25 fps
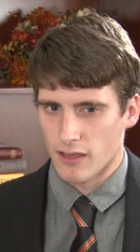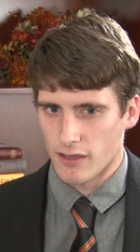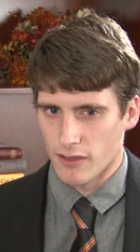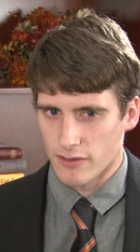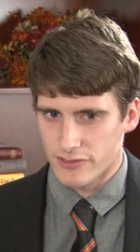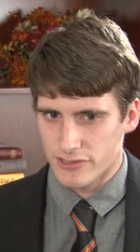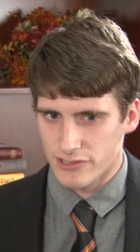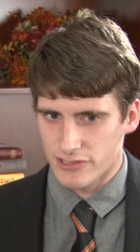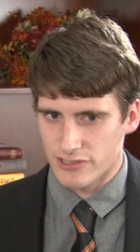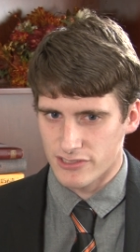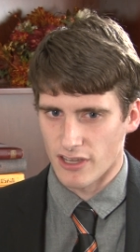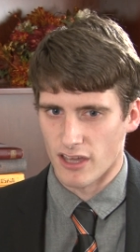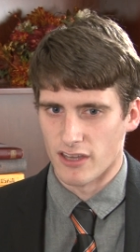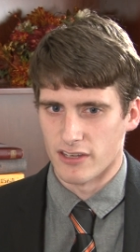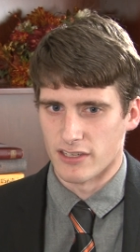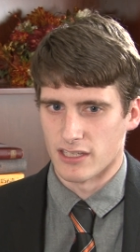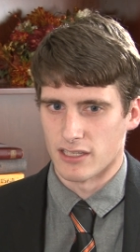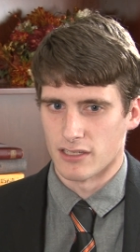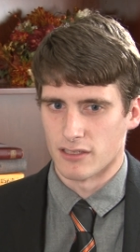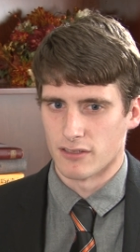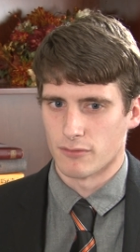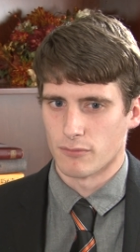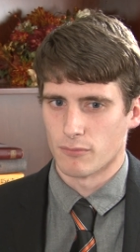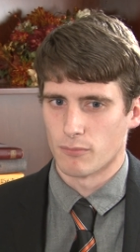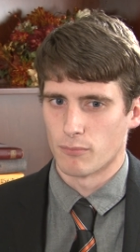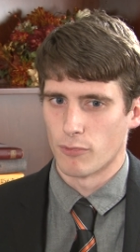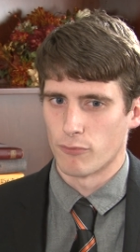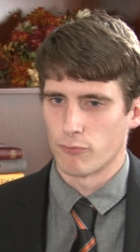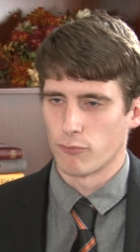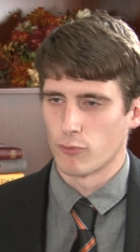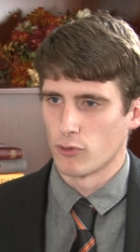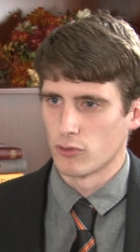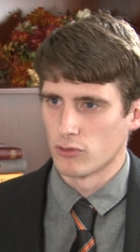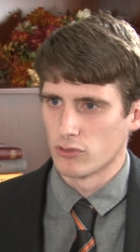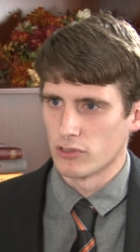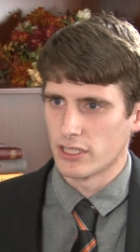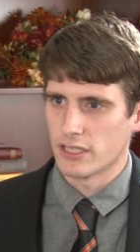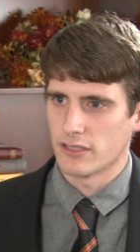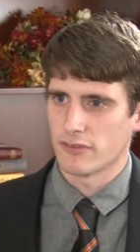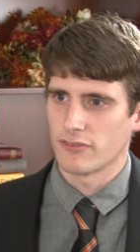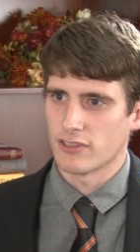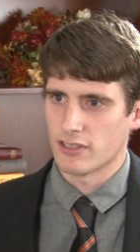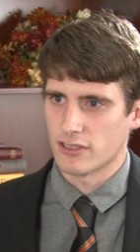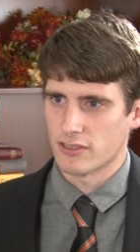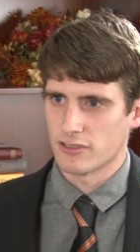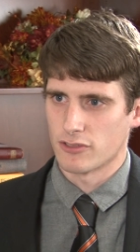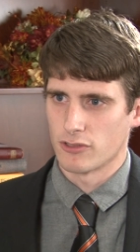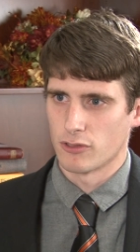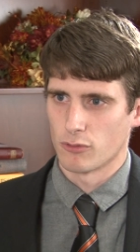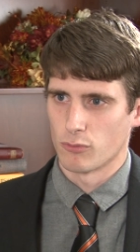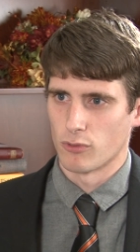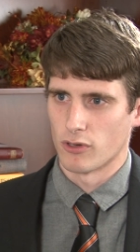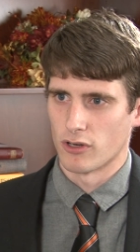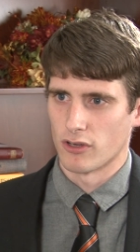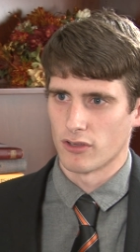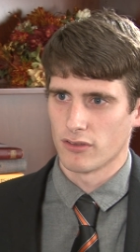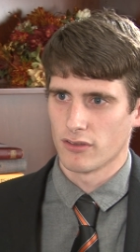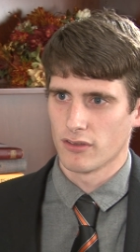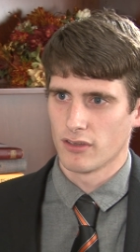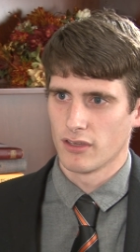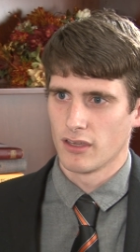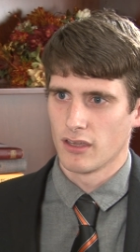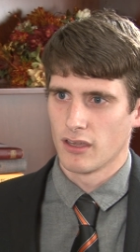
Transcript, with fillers: studying before leaving into the world.